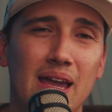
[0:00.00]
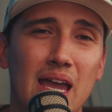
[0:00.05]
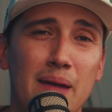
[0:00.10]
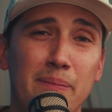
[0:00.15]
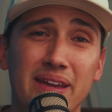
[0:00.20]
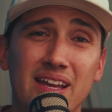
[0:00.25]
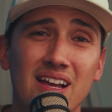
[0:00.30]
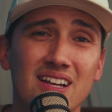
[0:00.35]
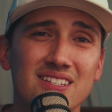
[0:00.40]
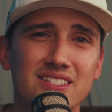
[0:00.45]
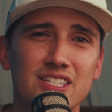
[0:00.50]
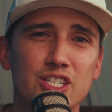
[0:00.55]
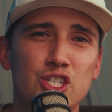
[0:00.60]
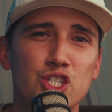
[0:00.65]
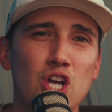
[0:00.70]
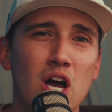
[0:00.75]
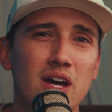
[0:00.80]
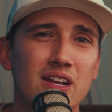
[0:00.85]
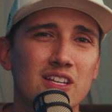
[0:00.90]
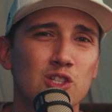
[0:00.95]
And because this
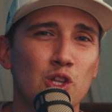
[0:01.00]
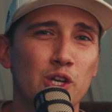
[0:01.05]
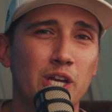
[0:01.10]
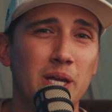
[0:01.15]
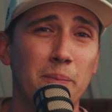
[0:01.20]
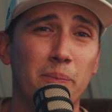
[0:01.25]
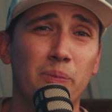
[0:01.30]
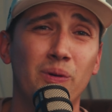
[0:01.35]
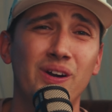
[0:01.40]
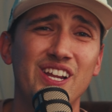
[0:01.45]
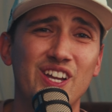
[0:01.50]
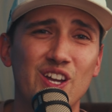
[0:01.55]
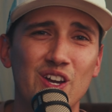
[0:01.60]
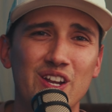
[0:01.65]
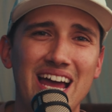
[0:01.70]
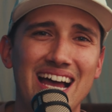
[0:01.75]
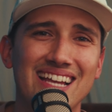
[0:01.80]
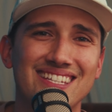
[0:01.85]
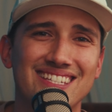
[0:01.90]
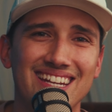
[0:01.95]
shot is looking pretty good
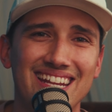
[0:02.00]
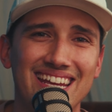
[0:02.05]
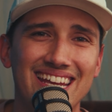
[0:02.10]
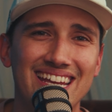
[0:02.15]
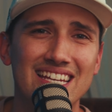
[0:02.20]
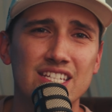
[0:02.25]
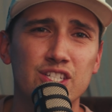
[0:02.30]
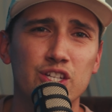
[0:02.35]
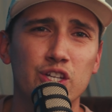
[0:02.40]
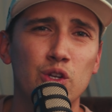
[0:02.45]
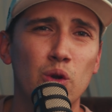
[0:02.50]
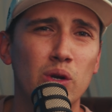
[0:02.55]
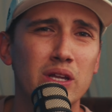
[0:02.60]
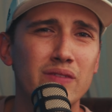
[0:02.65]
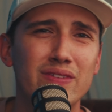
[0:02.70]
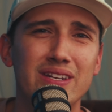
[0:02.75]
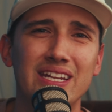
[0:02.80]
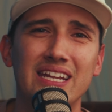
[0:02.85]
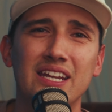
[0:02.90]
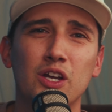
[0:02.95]
as it is, you don't
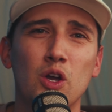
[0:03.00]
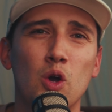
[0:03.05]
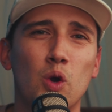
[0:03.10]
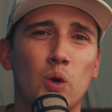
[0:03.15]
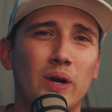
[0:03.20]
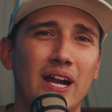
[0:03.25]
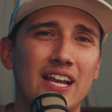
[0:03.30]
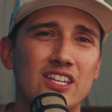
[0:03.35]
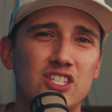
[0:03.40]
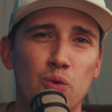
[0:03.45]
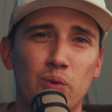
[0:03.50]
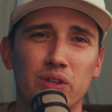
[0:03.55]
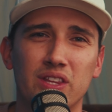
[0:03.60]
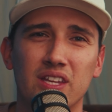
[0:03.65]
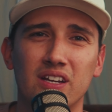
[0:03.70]
even need to go crazy with